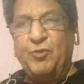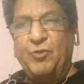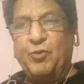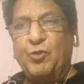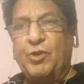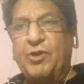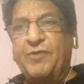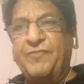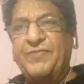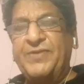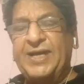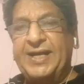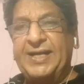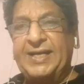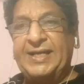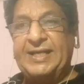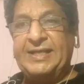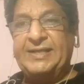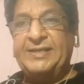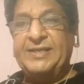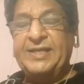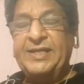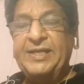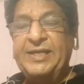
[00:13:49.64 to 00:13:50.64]
of
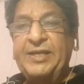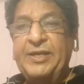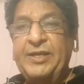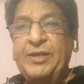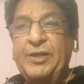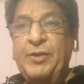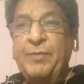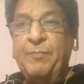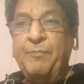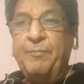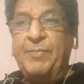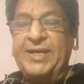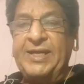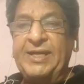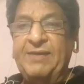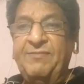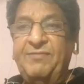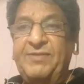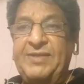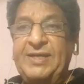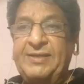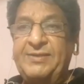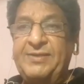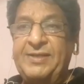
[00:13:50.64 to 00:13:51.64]
nadis. But if
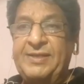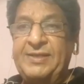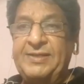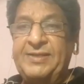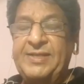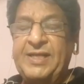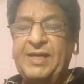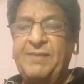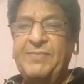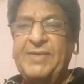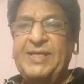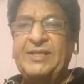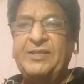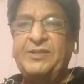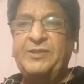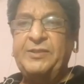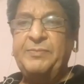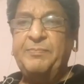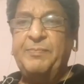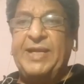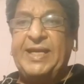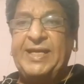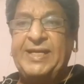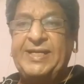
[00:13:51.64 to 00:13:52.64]
this rhythm is
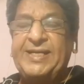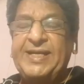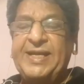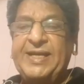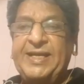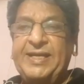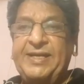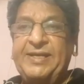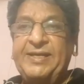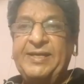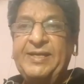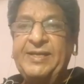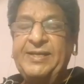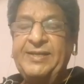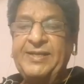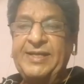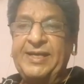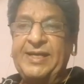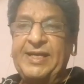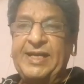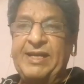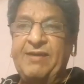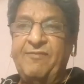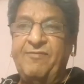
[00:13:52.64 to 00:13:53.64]
maintained,
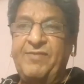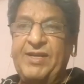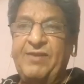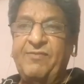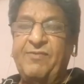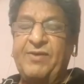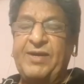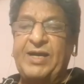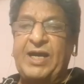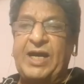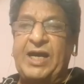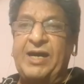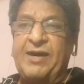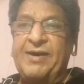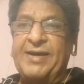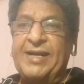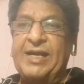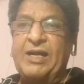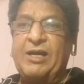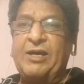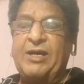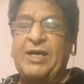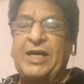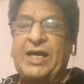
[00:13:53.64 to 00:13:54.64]
that every
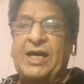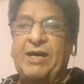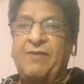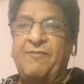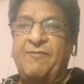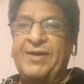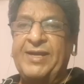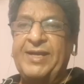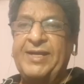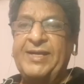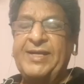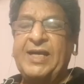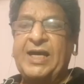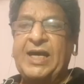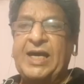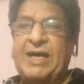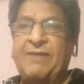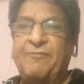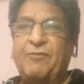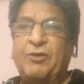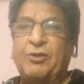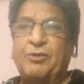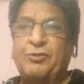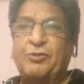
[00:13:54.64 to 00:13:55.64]
hour and a
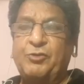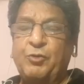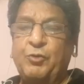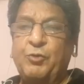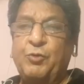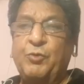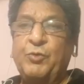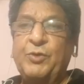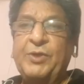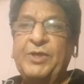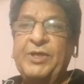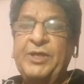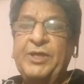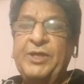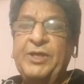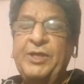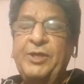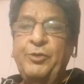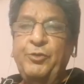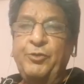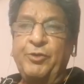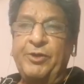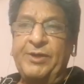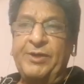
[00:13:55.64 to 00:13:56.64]
half or so,
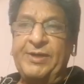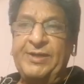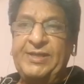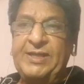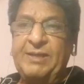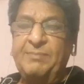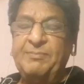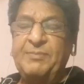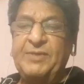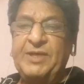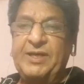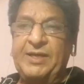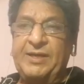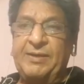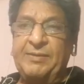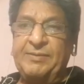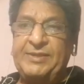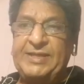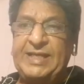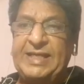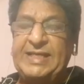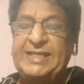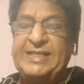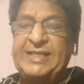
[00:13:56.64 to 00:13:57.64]
your rhythm
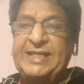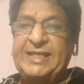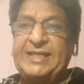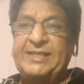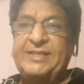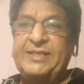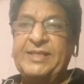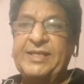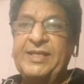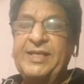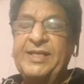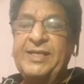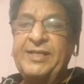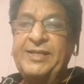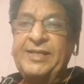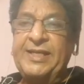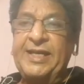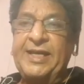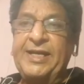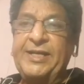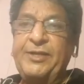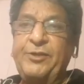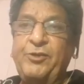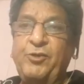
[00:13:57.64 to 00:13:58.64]
changes,
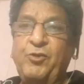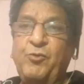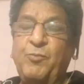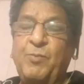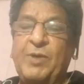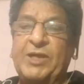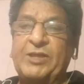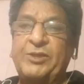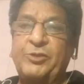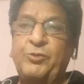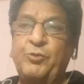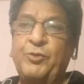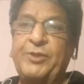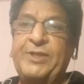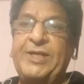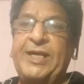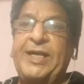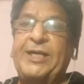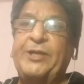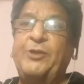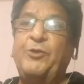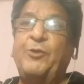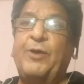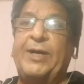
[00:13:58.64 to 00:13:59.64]
then you must know
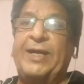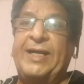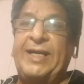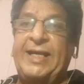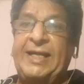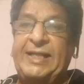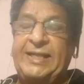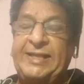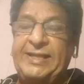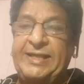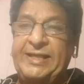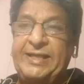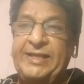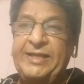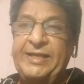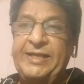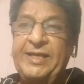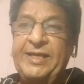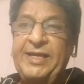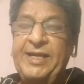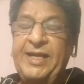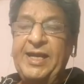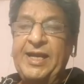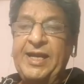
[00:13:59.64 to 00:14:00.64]
that you are healthy.
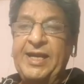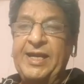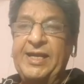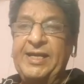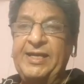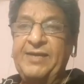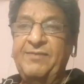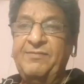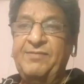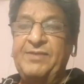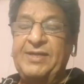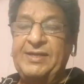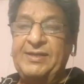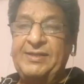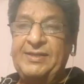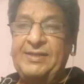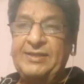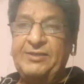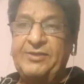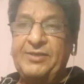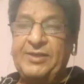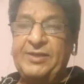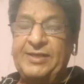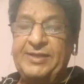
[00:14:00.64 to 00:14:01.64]
And if
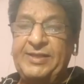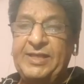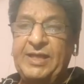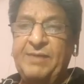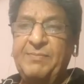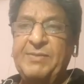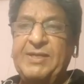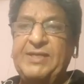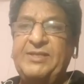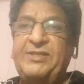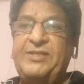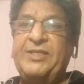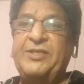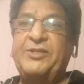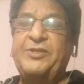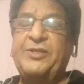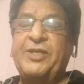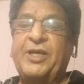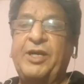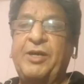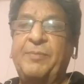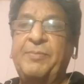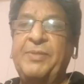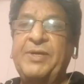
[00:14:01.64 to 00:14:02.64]
this rhythm is
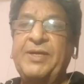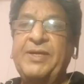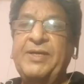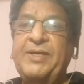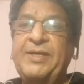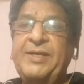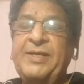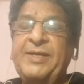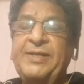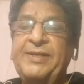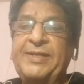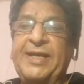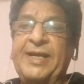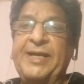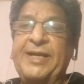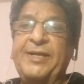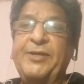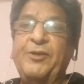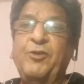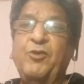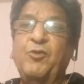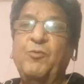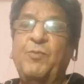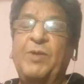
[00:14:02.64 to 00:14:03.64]
disturbed,
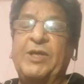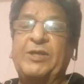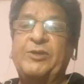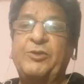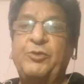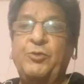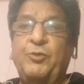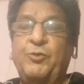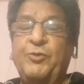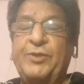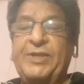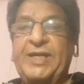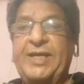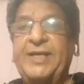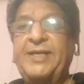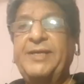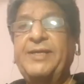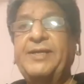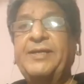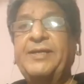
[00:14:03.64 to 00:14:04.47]
then you must know that